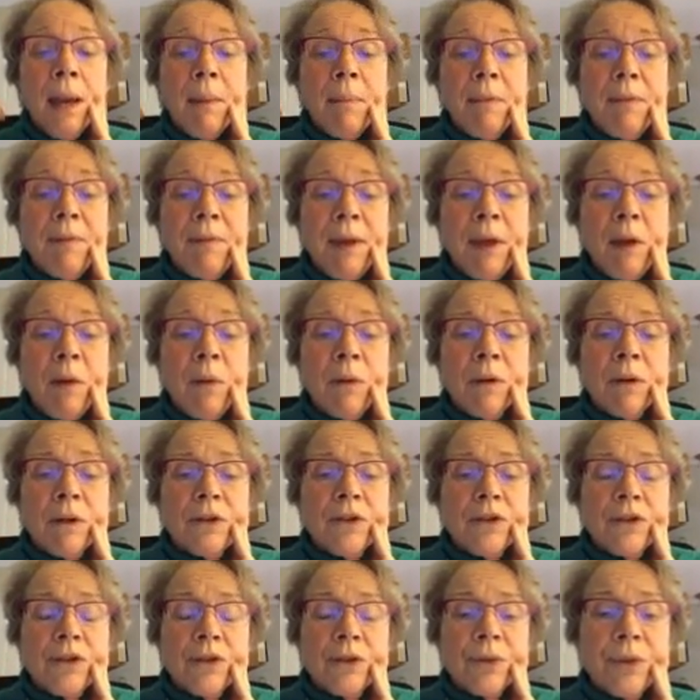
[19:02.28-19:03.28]
But they were
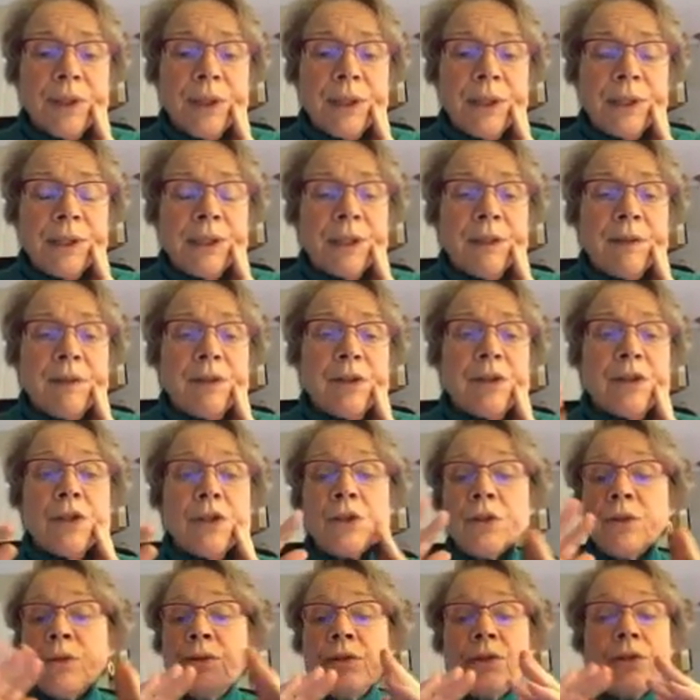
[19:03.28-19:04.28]
intrigued in the
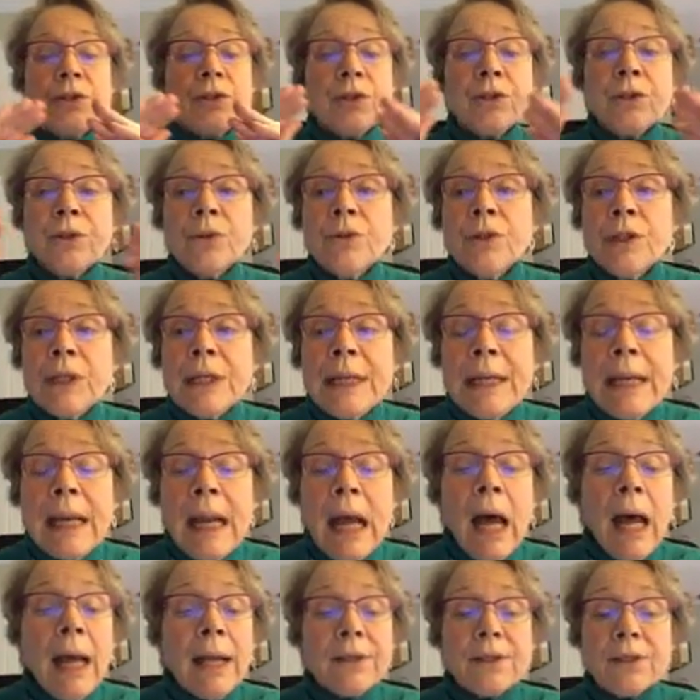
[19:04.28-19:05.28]
students who did
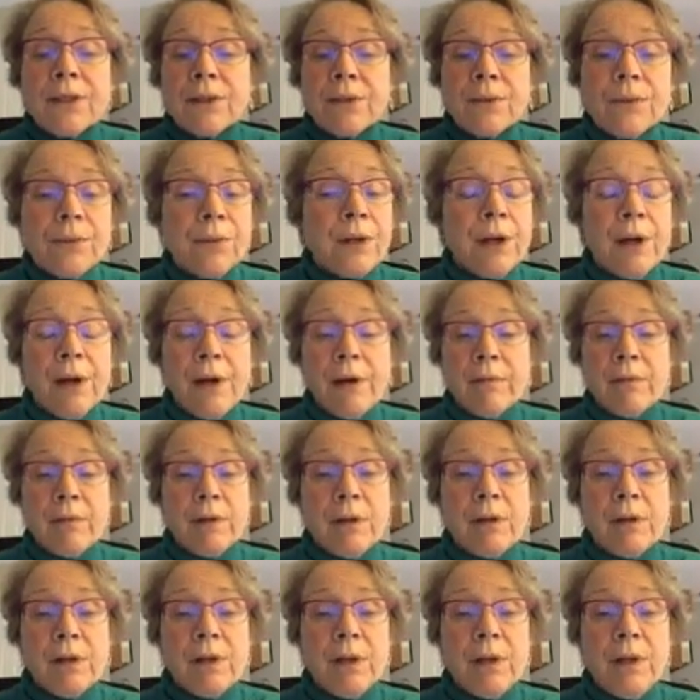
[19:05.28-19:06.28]
not
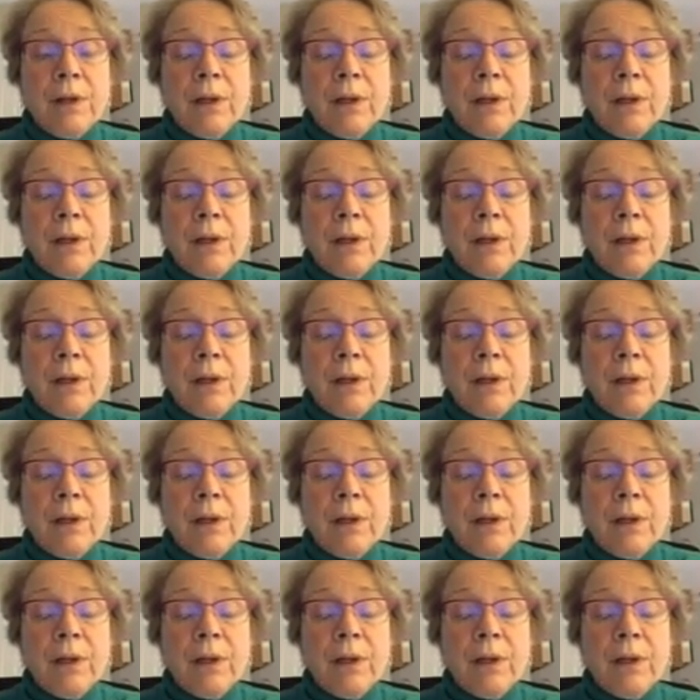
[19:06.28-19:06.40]
recover.